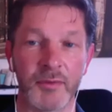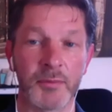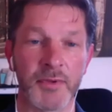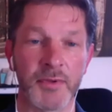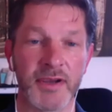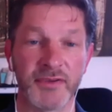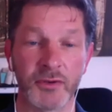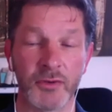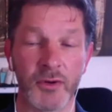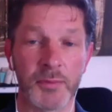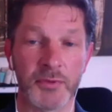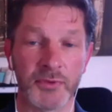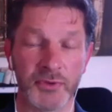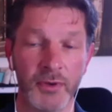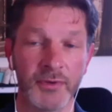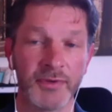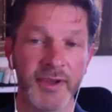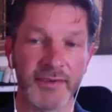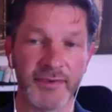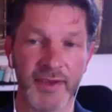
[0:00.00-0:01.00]
there a
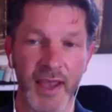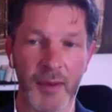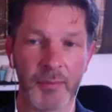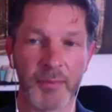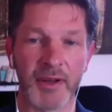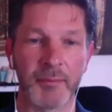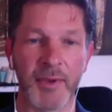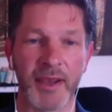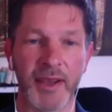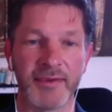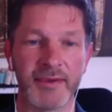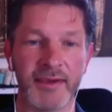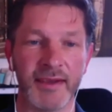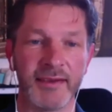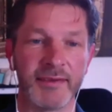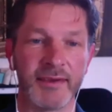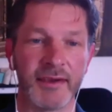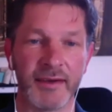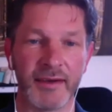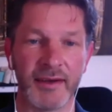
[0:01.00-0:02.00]
process happening? Basically, is
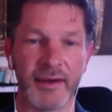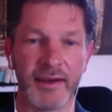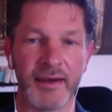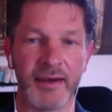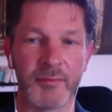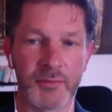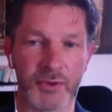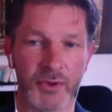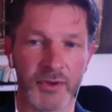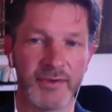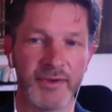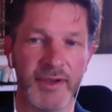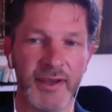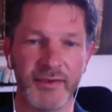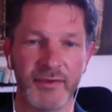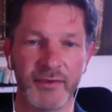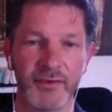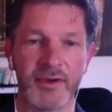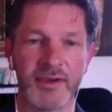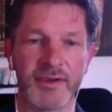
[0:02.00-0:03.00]
it in process
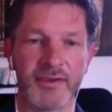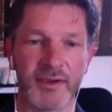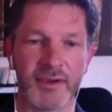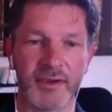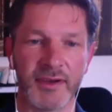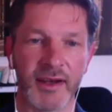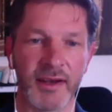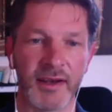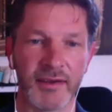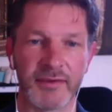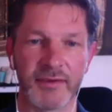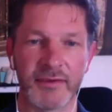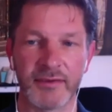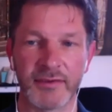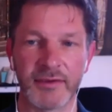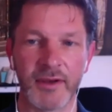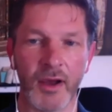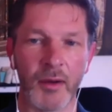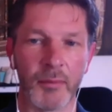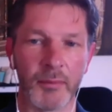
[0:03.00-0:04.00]
or is it kind of
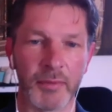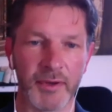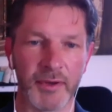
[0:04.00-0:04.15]
stopped?